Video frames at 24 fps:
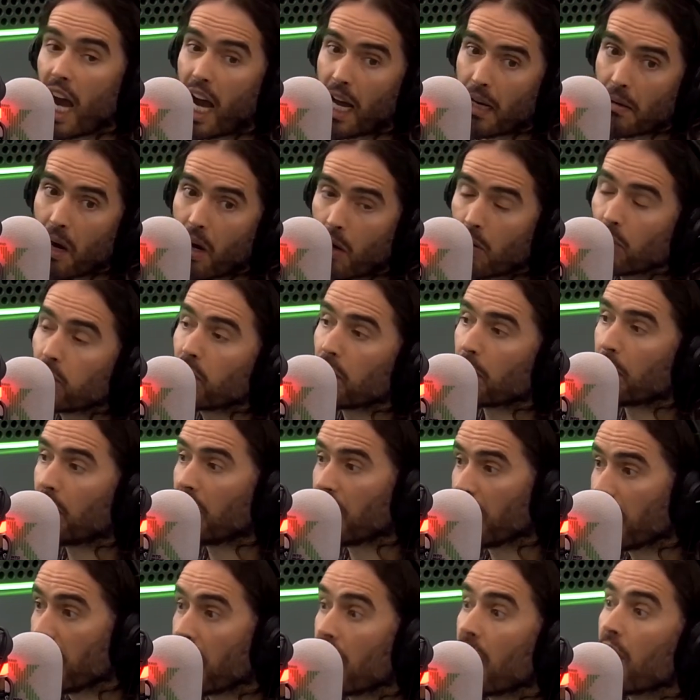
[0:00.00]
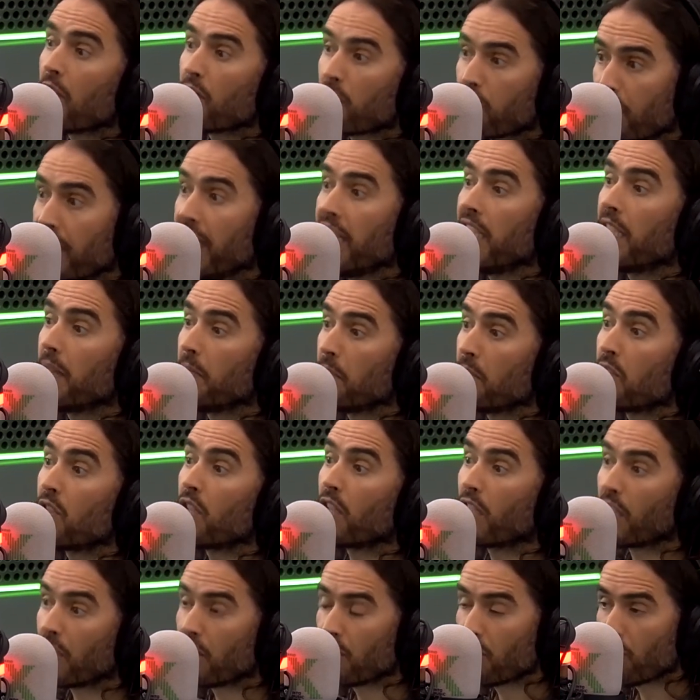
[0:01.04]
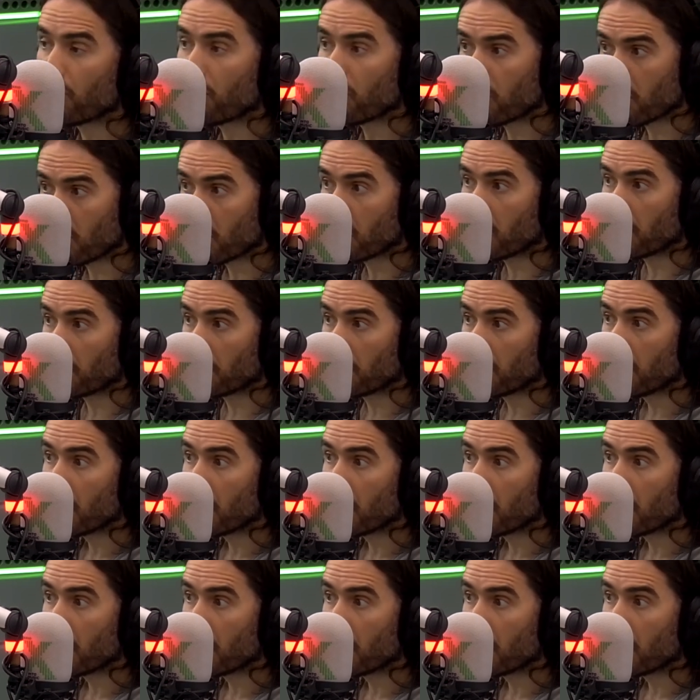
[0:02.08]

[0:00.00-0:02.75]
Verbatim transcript: and ultimately freedom to consume,